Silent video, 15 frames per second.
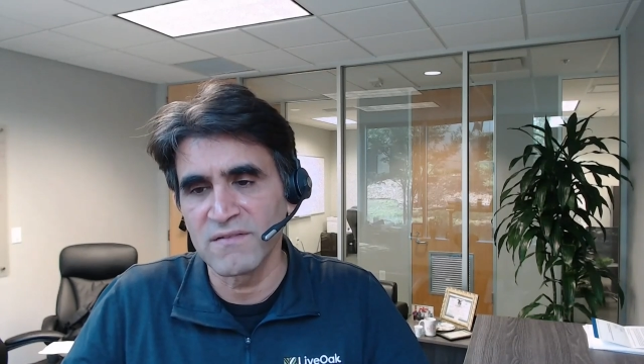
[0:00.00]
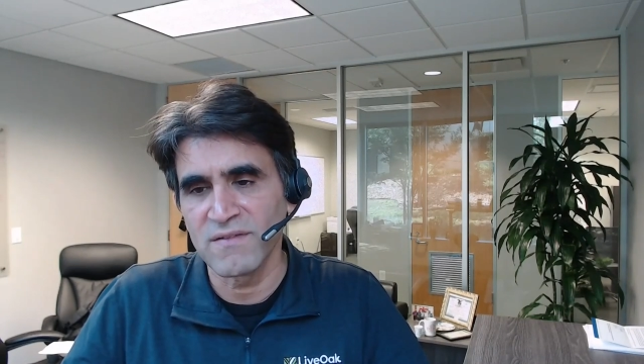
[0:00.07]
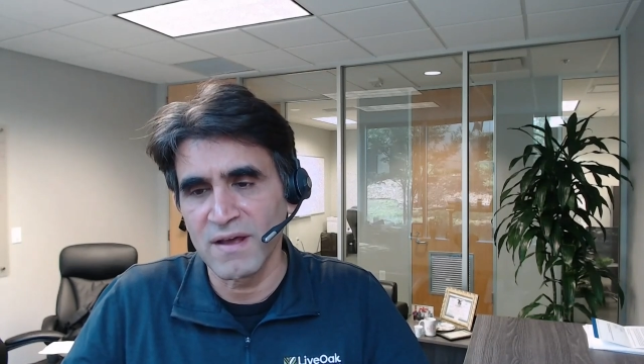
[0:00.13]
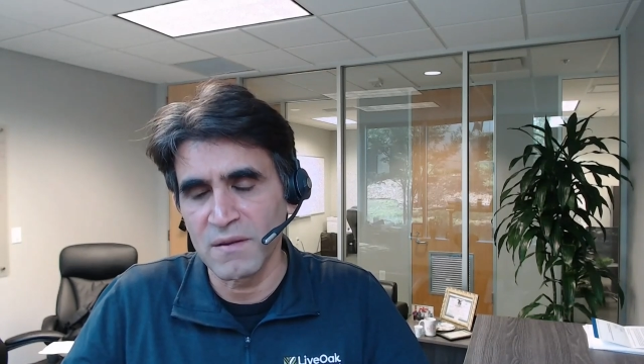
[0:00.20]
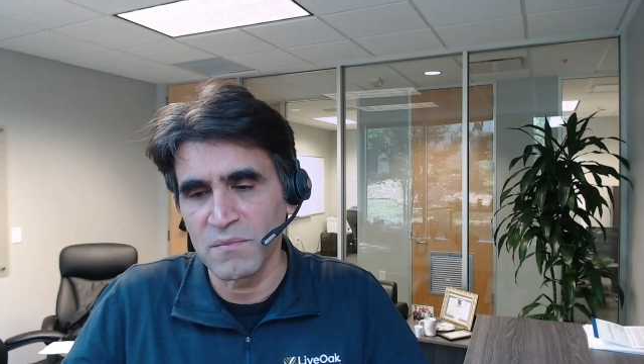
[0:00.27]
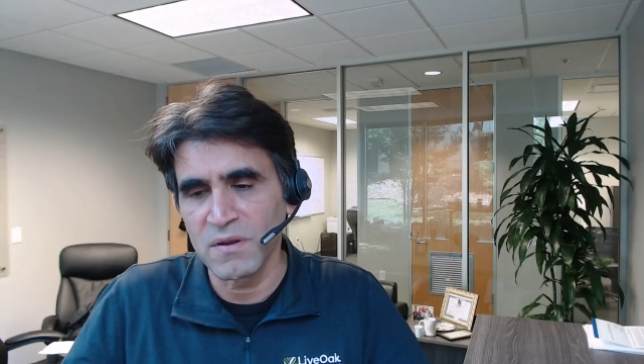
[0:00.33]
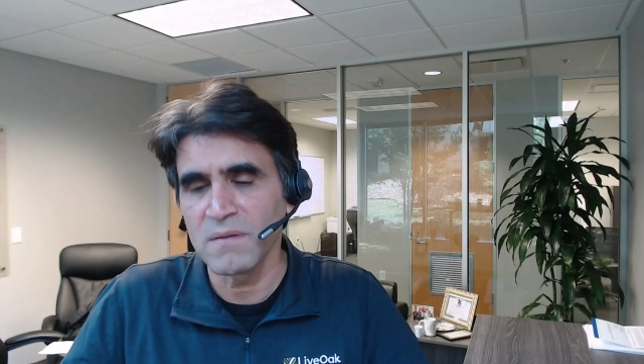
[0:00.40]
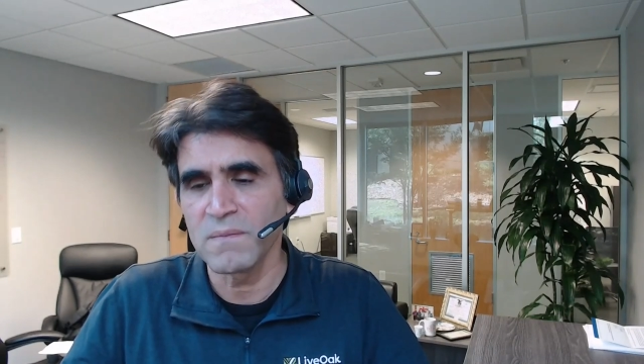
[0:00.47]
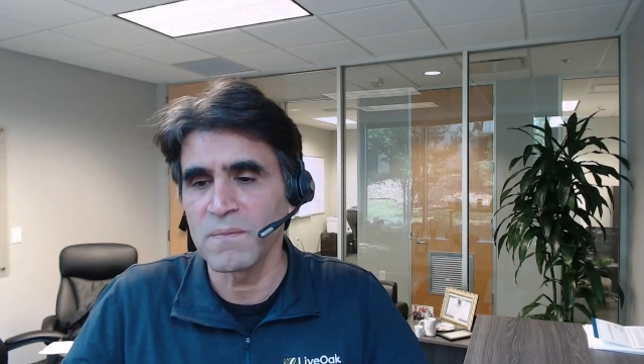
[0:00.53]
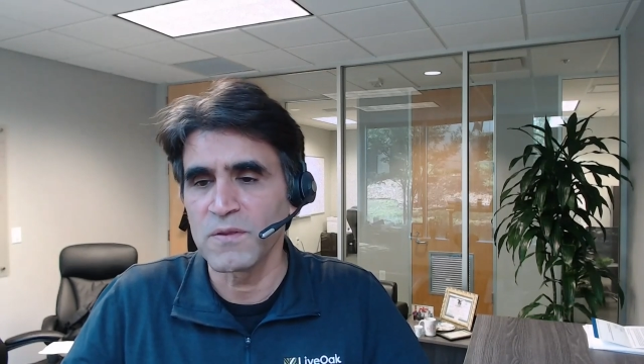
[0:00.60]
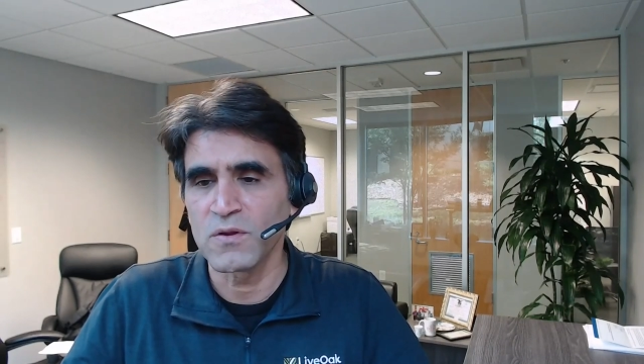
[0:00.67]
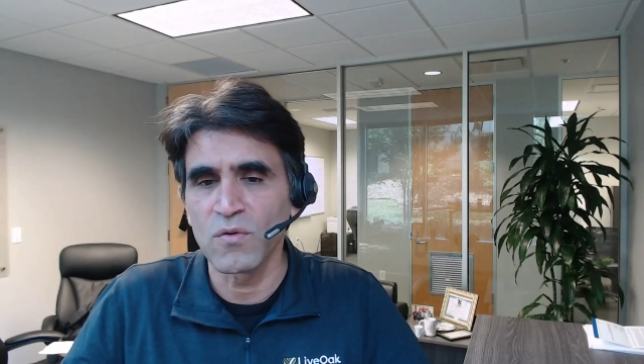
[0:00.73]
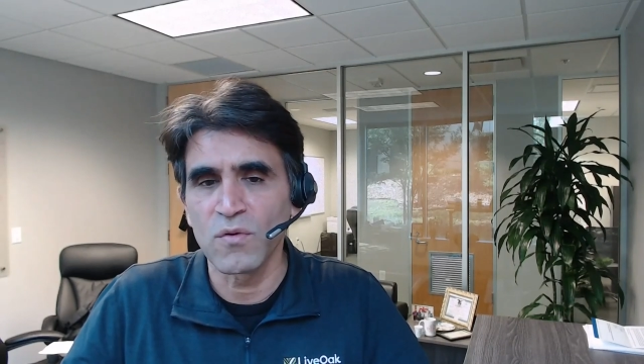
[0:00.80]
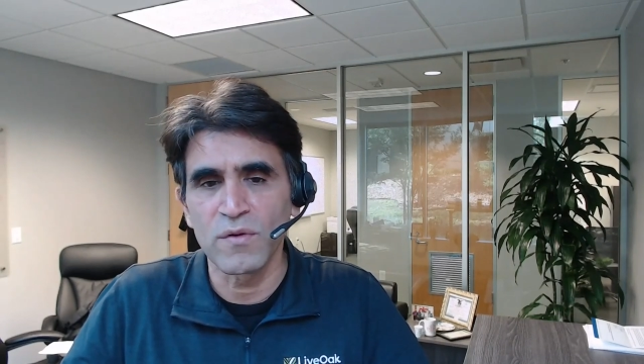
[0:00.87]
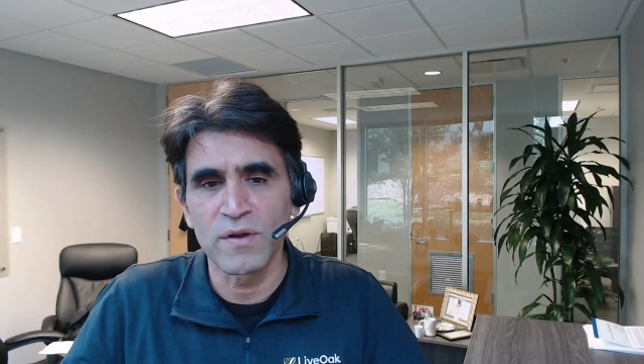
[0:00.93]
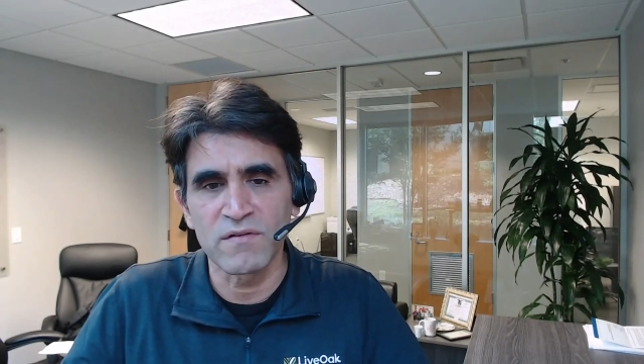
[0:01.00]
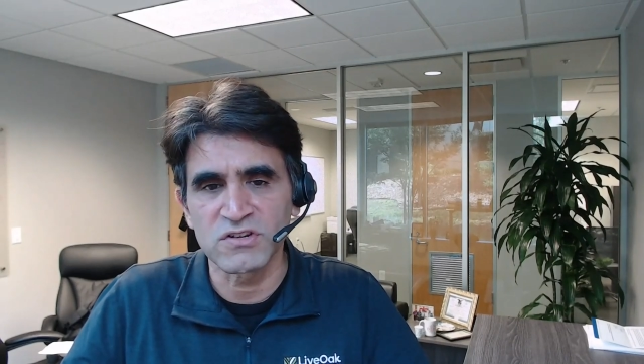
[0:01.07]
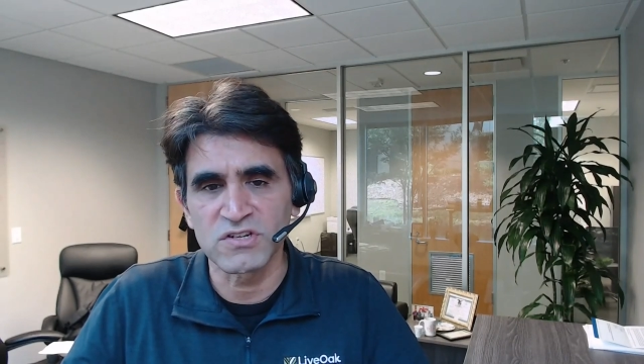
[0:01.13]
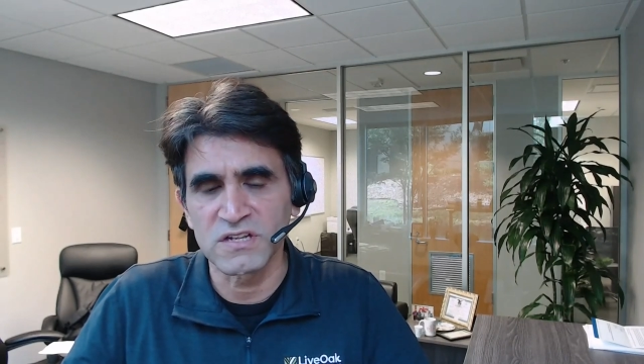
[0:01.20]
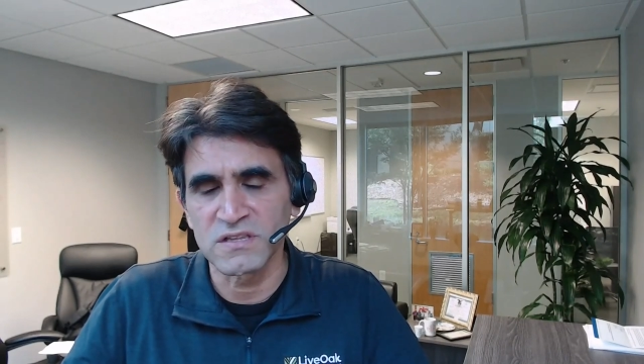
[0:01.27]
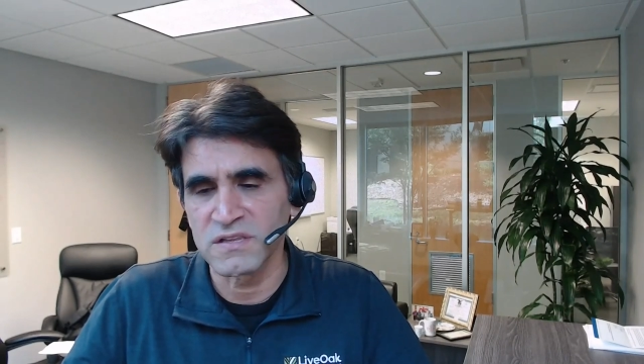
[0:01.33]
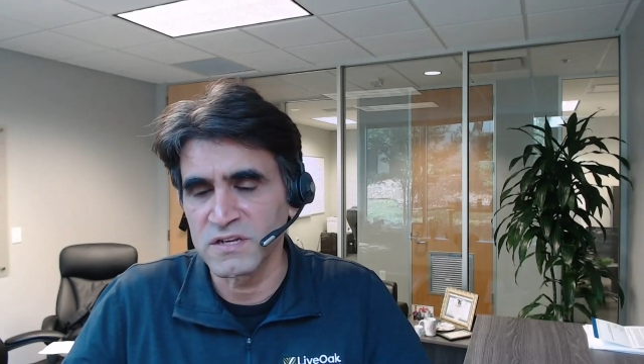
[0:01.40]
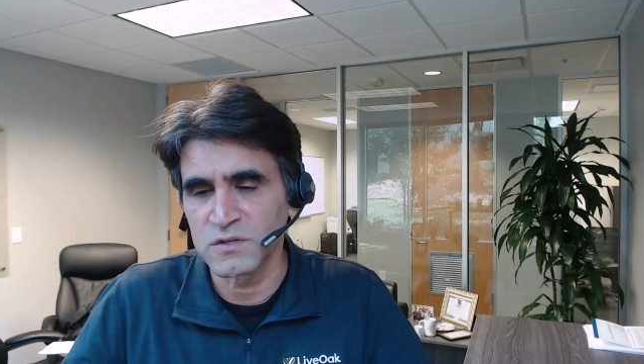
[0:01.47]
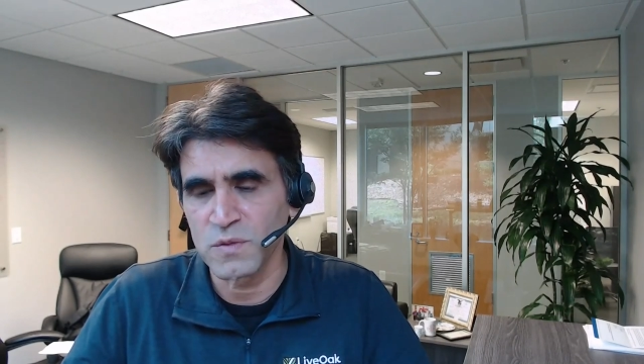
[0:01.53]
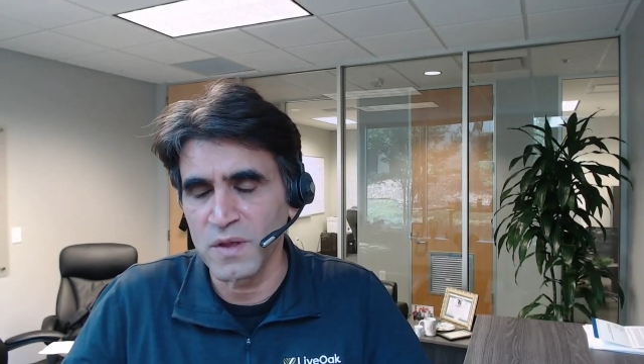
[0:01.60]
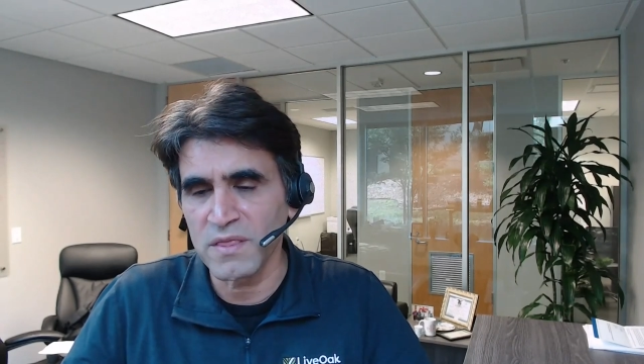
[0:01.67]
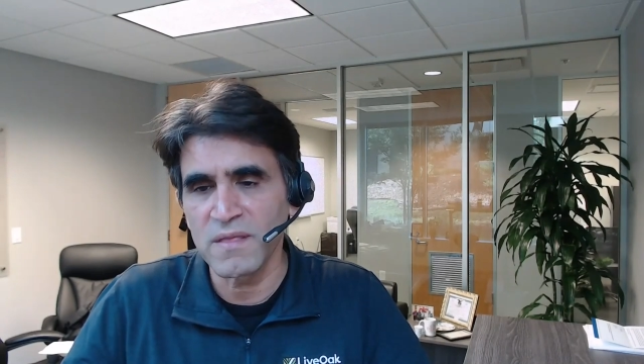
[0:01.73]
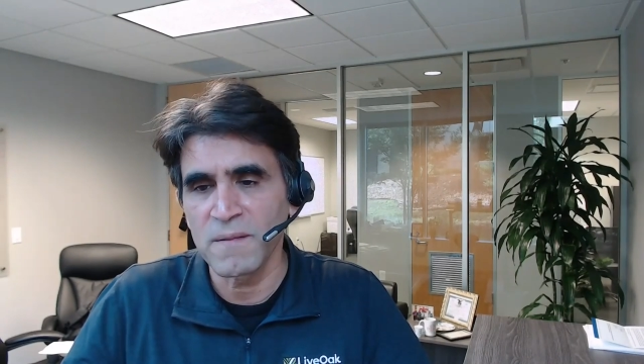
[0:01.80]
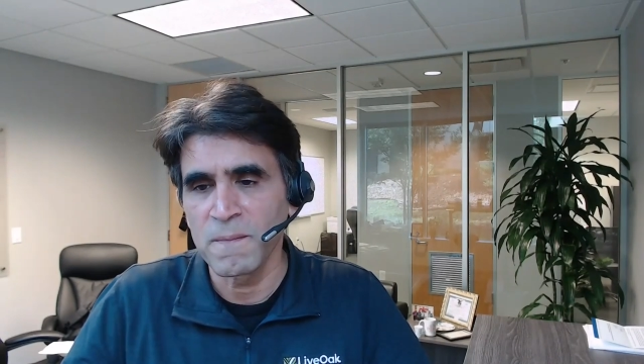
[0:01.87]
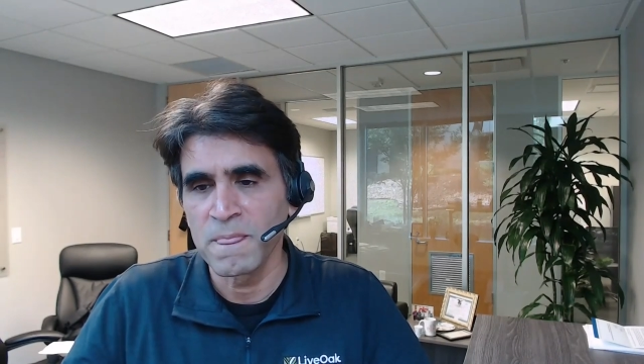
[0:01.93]
available to go interesting things
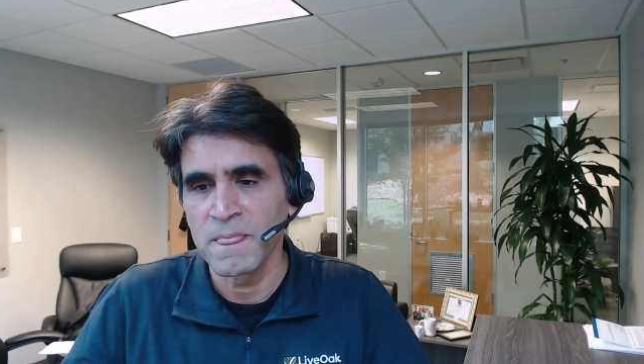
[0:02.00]
with.